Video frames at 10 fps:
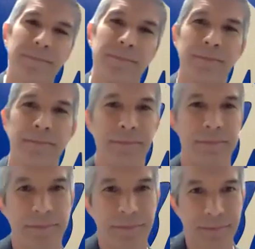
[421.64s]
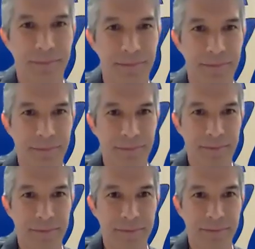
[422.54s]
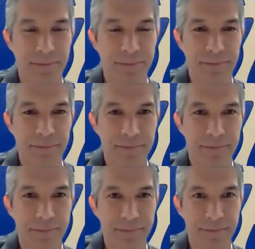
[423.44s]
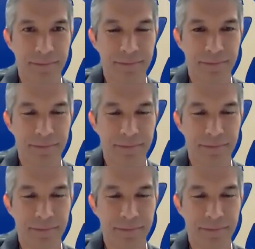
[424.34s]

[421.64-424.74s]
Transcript: [no speech]